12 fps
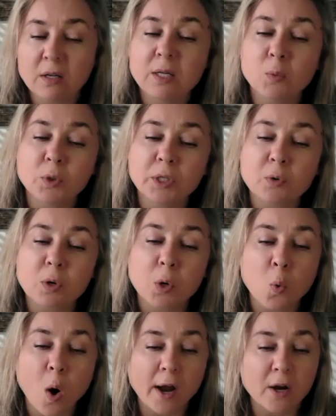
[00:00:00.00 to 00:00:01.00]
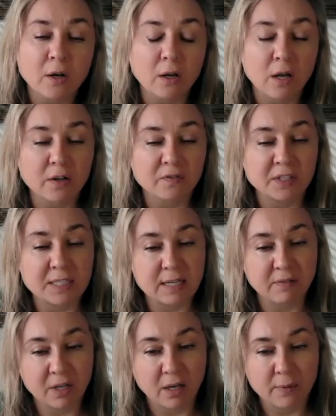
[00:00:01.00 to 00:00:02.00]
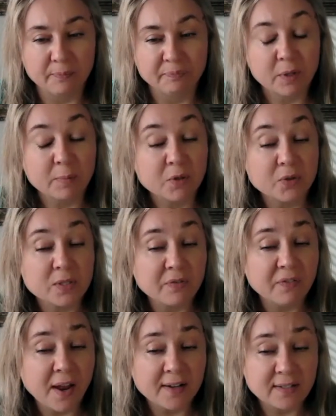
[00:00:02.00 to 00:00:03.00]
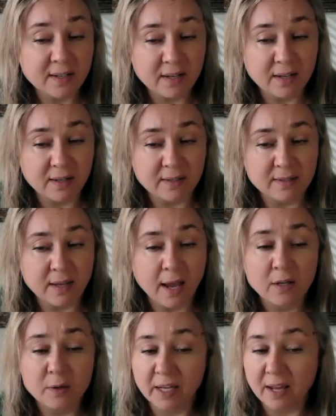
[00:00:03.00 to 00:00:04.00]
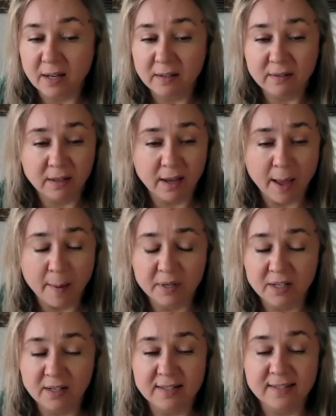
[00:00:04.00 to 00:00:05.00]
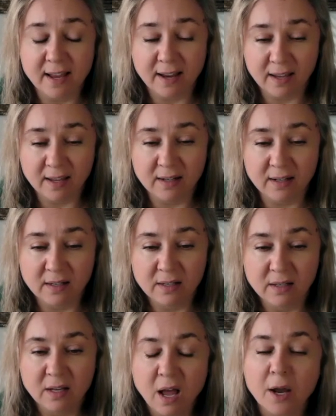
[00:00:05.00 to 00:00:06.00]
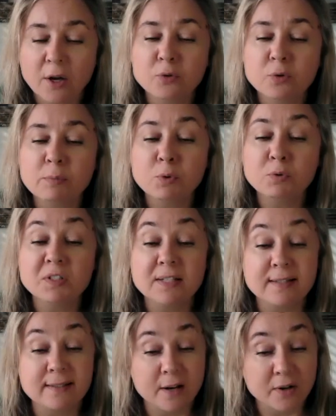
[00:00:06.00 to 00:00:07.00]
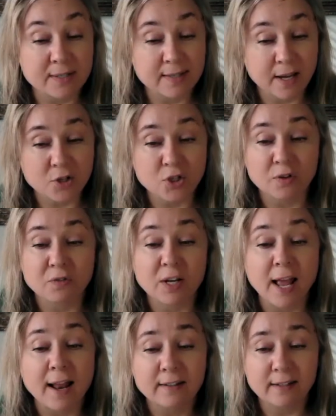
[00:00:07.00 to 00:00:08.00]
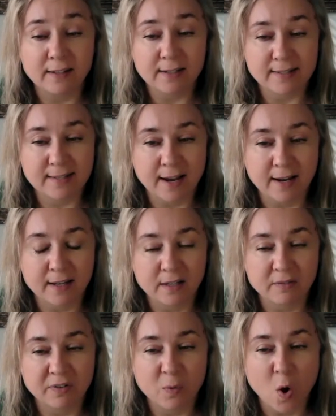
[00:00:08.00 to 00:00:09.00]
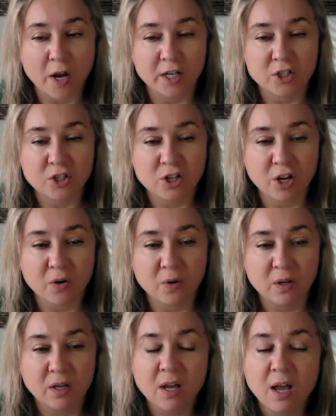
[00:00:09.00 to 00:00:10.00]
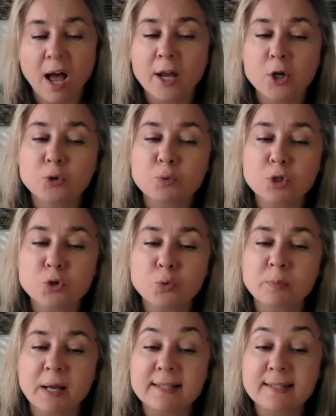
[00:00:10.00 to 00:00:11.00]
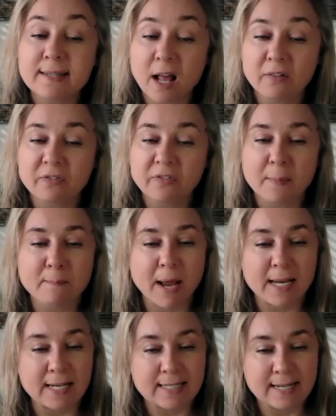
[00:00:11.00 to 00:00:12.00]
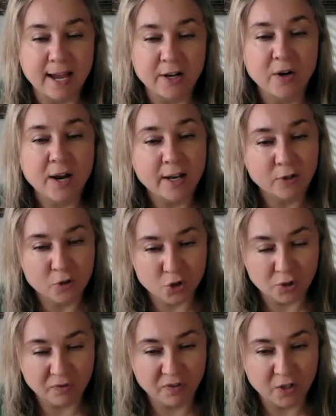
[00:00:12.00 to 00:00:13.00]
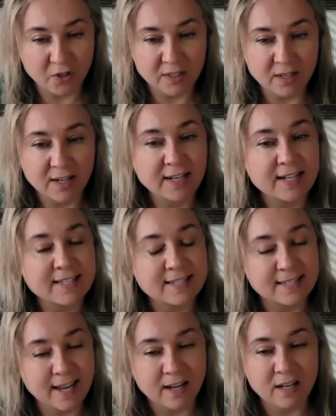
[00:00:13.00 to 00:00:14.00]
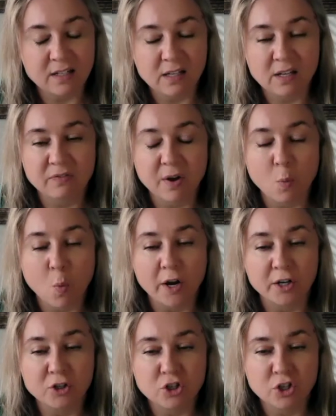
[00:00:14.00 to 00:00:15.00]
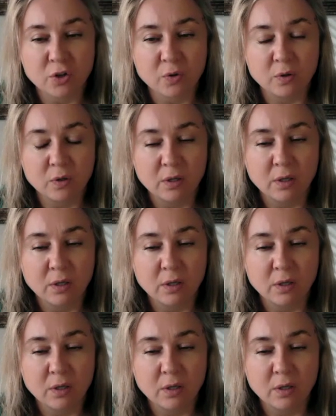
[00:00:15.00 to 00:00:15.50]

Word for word: that wouldn't require a lot of activity. Because the fact is, I could make anything happen in a second. I could remove this entire section of reality in a second if I wanted to. I could redo myself and my entire energy field in a second if I wanted to.